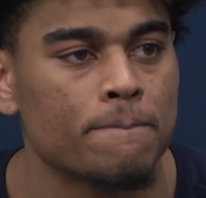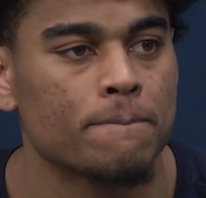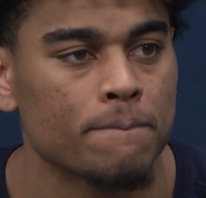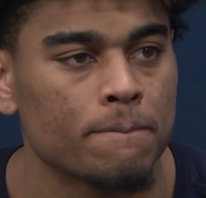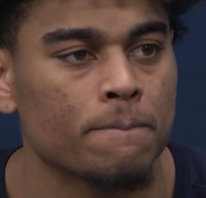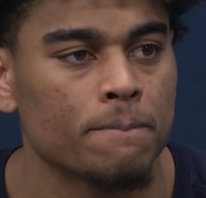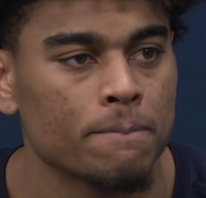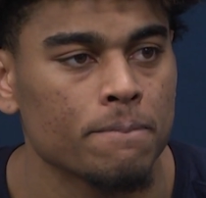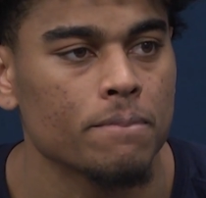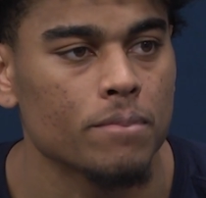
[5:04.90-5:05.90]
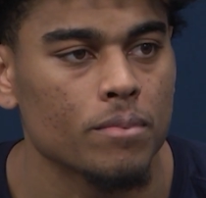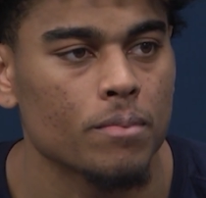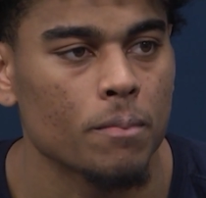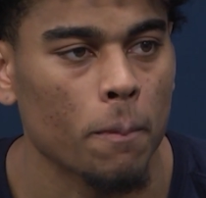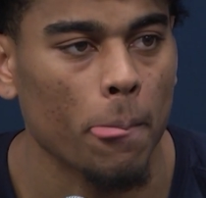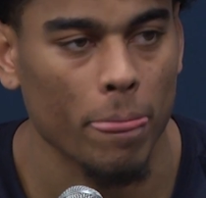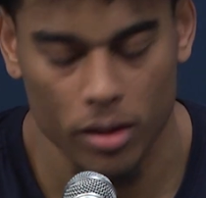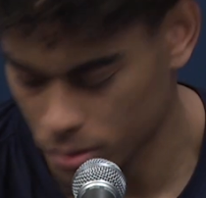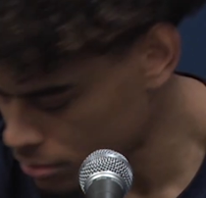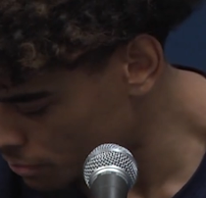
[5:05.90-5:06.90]
and then all of a sudden
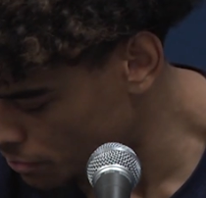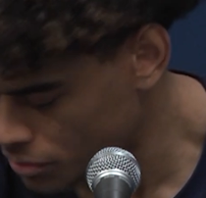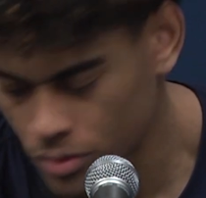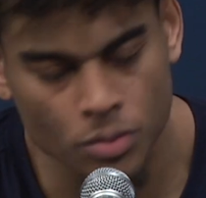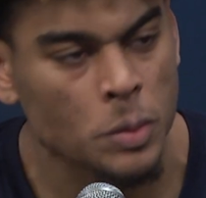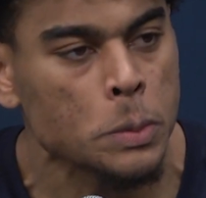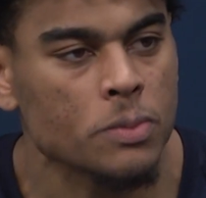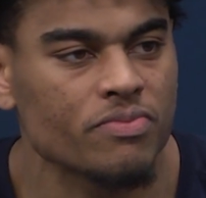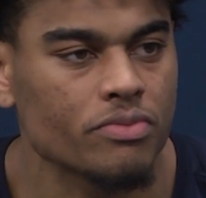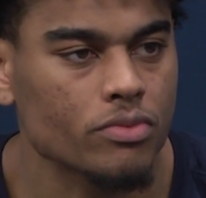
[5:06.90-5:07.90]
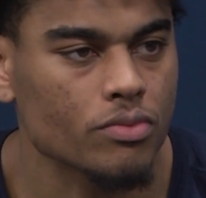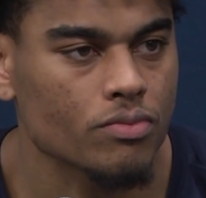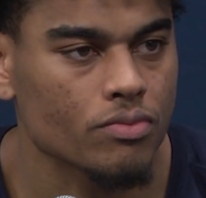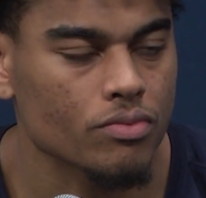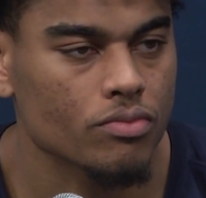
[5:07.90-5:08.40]
there's resistance. How?